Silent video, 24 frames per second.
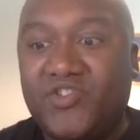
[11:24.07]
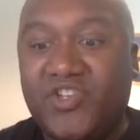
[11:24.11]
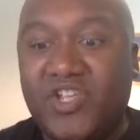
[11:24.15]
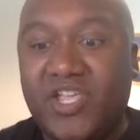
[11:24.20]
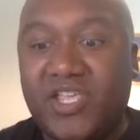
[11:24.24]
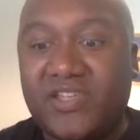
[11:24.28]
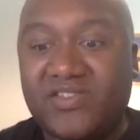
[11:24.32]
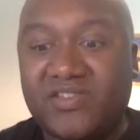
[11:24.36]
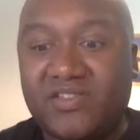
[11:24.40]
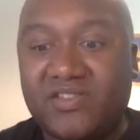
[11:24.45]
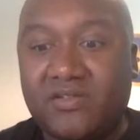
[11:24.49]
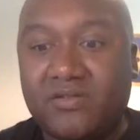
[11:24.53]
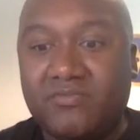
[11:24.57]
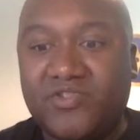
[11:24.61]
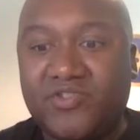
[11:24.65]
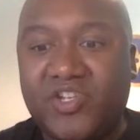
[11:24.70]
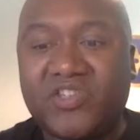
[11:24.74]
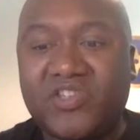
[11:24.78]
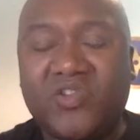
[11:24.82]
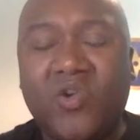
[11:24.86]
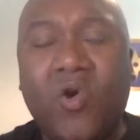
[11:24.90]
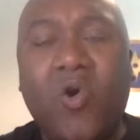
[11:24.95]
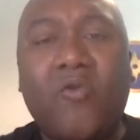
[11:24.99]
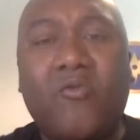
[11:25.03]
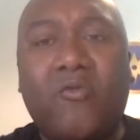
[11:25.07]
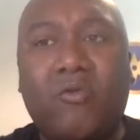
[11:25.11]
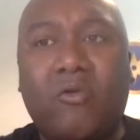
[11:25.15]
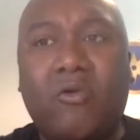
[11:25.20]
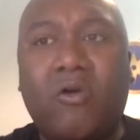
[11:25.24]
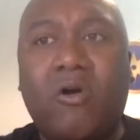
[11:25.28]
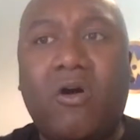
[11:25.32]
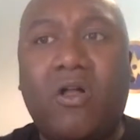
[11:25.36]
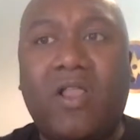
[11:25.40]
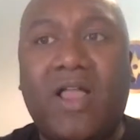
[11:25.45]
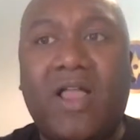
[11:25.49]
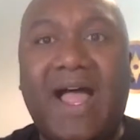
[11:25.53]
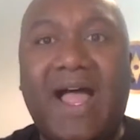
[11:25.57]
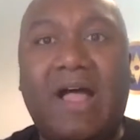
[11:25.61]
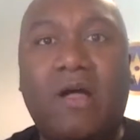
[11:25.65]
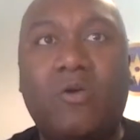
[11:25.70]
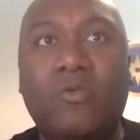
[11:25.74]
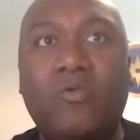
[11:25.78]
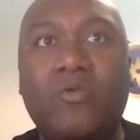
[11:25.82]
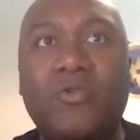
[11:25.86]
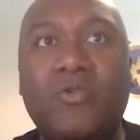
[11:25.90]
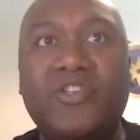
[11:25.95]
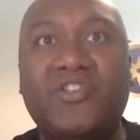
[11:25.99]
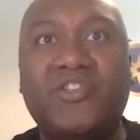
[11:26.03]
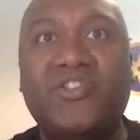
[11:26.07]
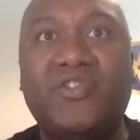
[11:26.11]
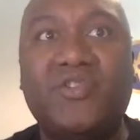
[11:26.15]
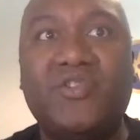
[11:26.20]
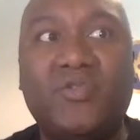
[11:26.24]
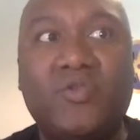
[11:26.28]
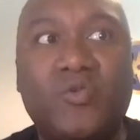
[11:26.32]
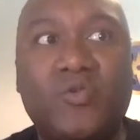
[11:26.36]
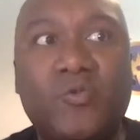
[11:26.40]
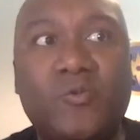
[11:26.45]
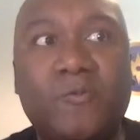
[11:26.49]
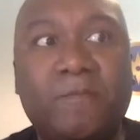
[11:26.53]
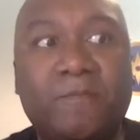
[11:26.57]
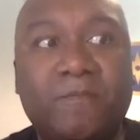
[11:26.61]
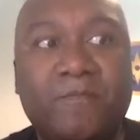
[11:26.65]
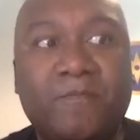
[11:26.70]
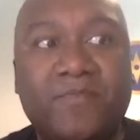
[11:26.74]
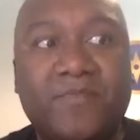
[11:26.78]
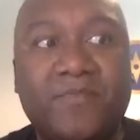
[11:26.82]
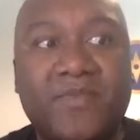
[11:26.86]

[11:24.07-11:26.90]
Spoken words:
just overall, how would you